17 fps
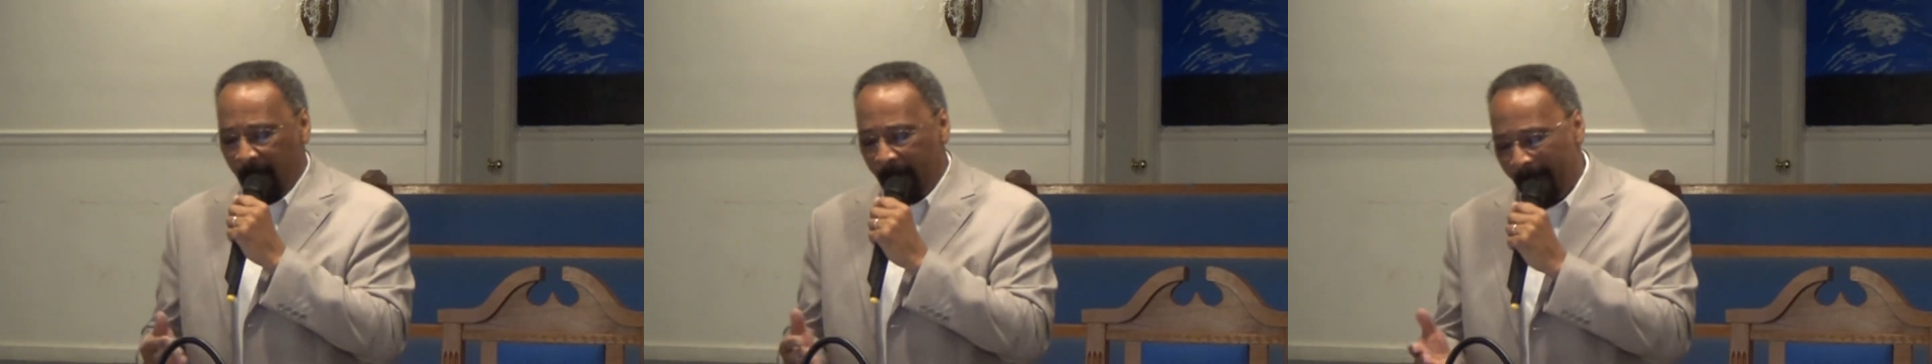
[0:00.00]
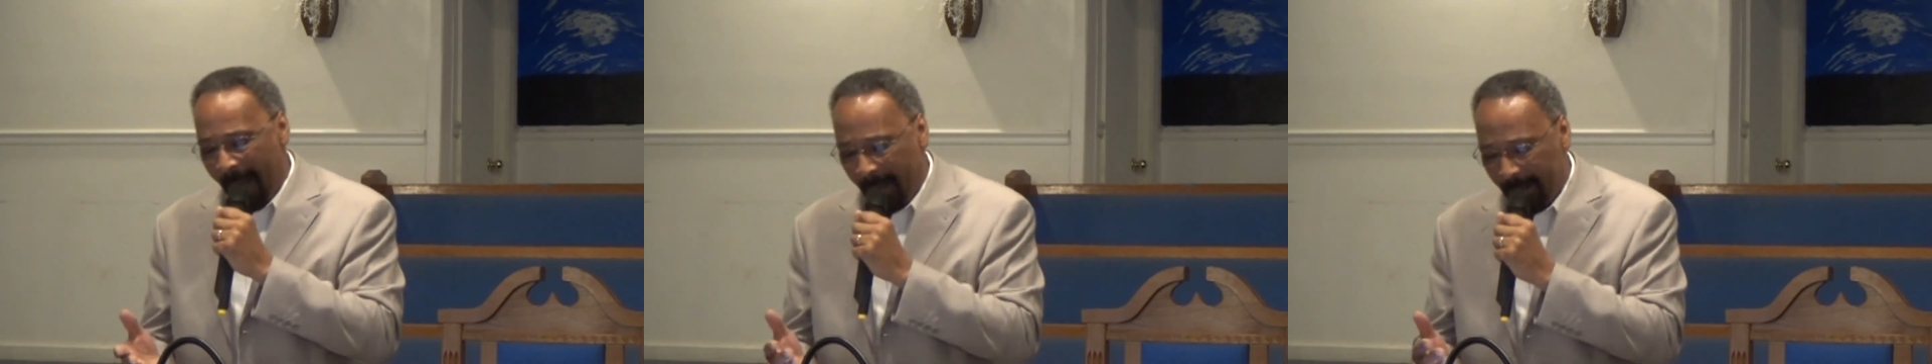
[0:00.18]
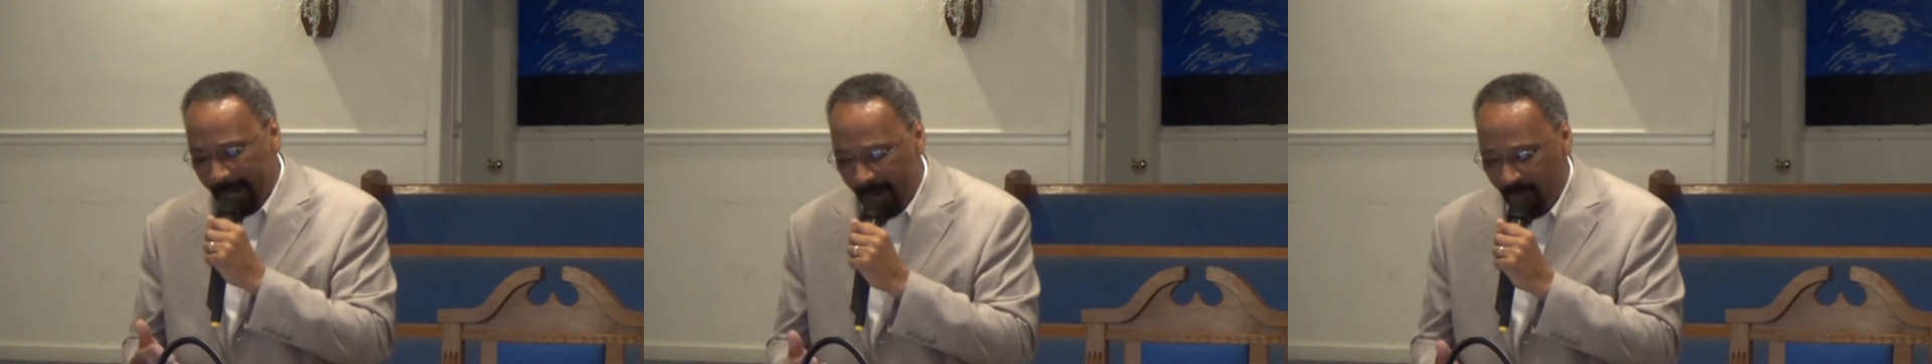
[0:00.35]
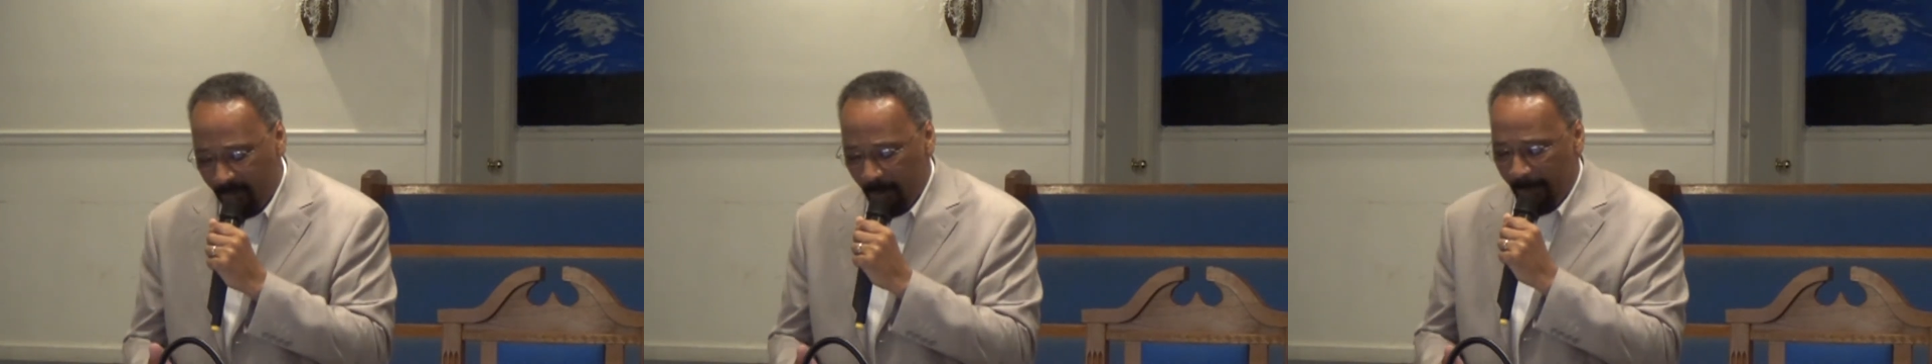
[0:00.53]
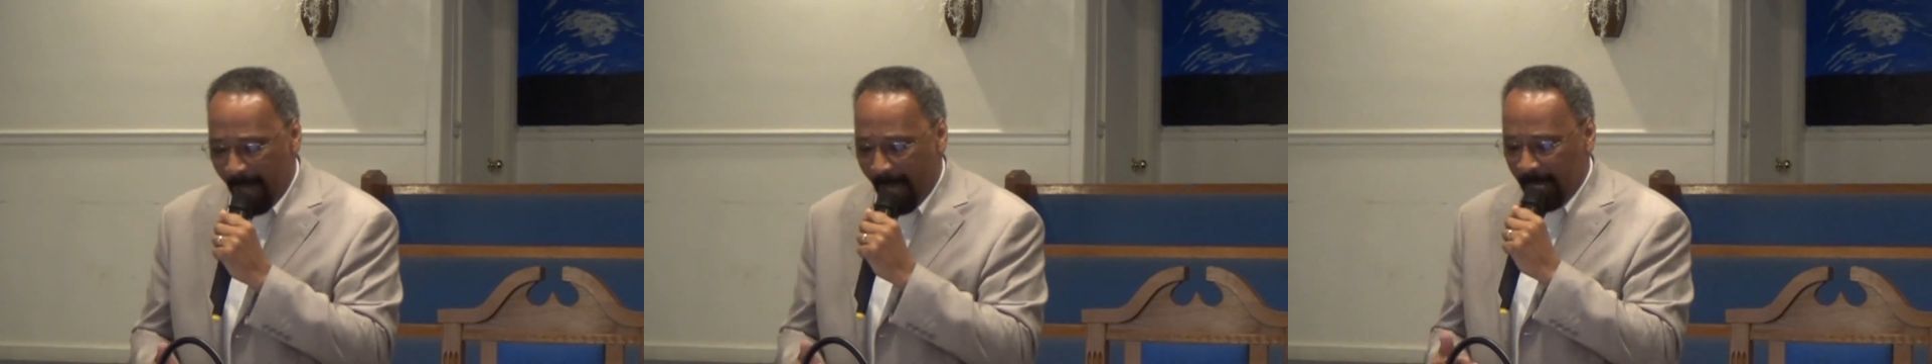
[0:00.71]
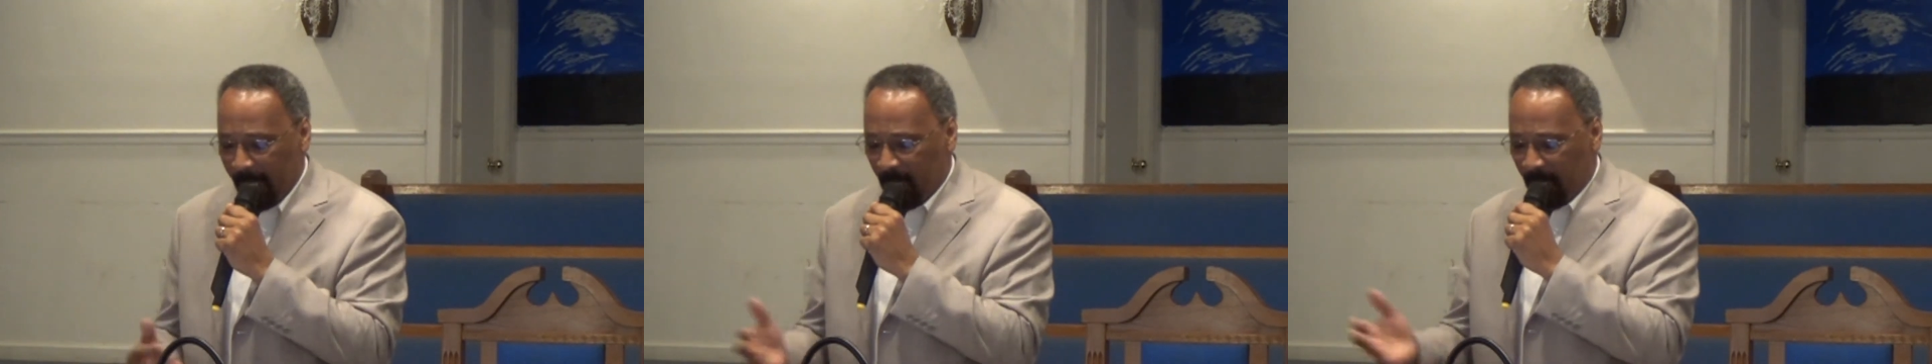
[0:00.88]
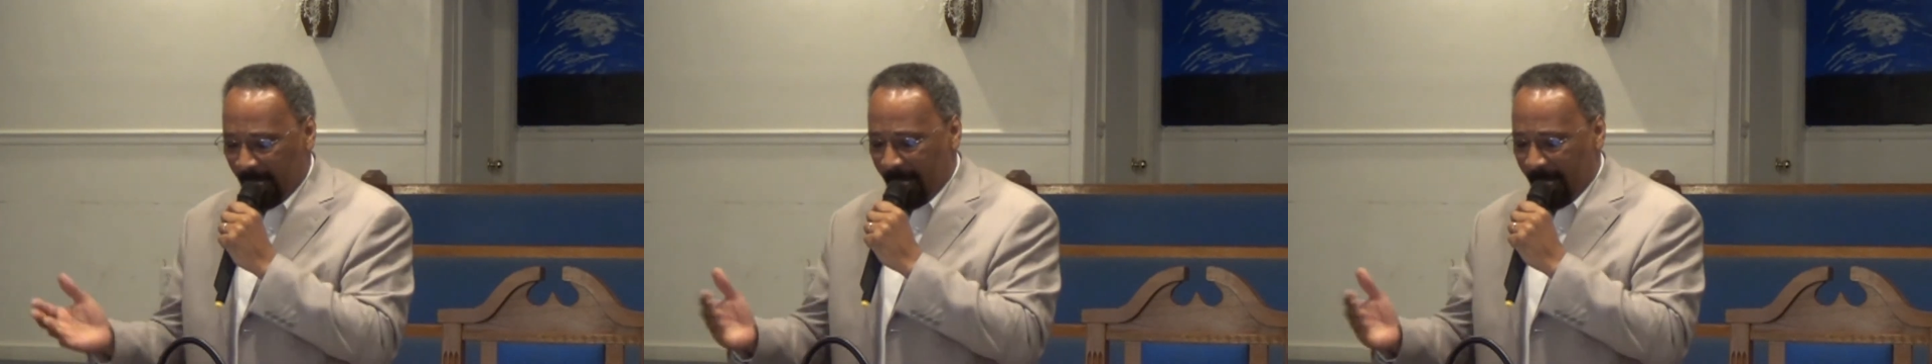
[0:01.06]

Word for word: about everybody.